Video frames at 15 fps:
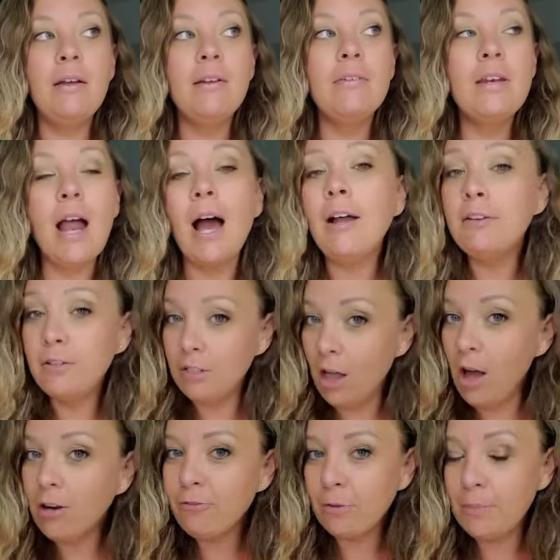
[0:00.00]
not
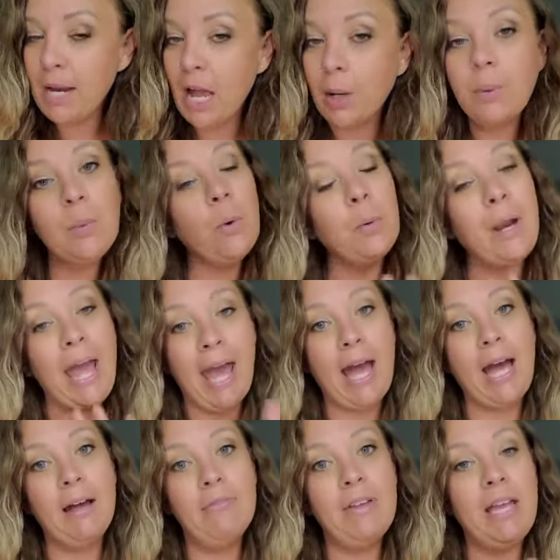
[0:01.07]
long from now, we won't
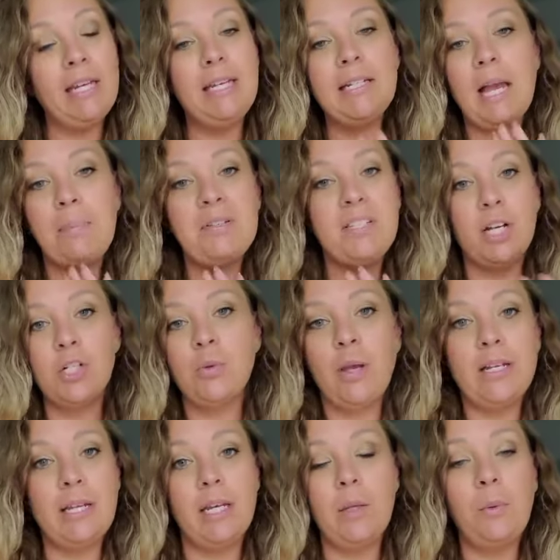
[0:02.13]
have any type of sexual
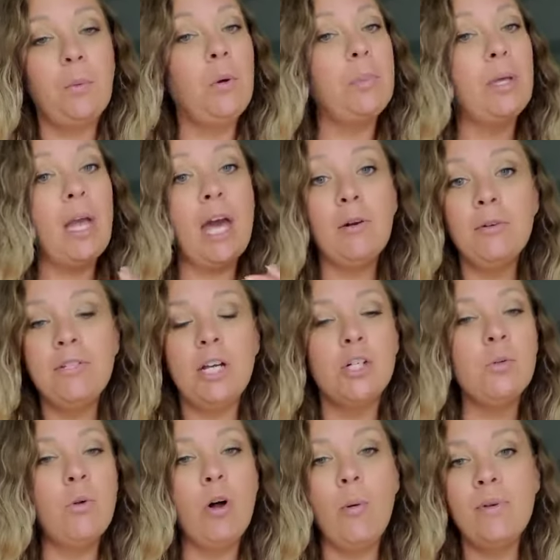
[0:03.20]
identity. We won't be
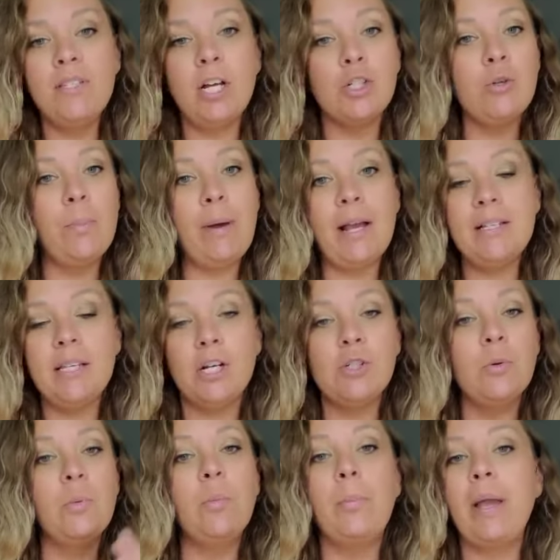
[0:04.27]
heterosexual, homosexual,
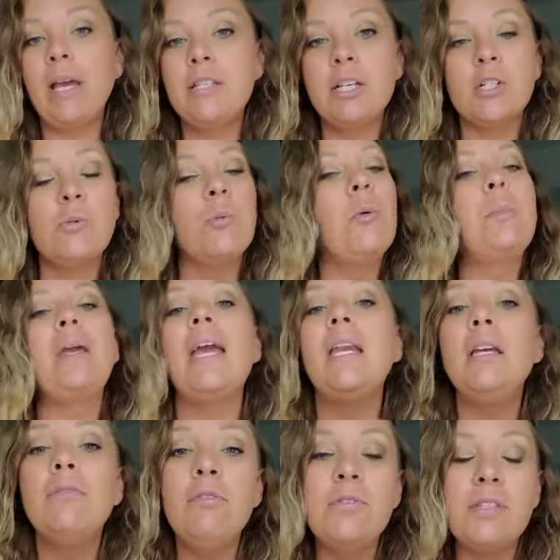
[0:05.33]
bisexual, pansexual. We won't be
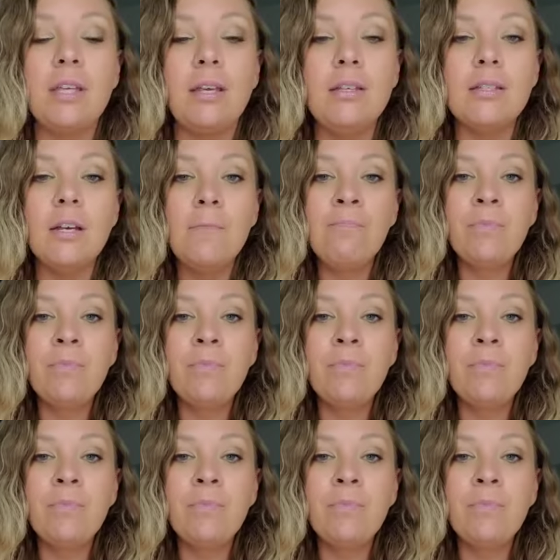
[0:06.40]
any of those things.